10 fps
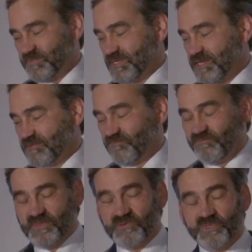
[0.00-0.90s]
again,
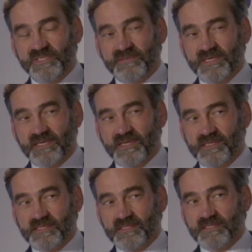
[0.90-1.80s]
really
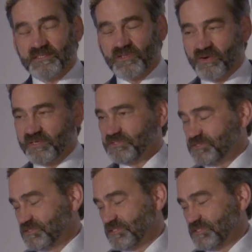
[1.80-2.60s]
large,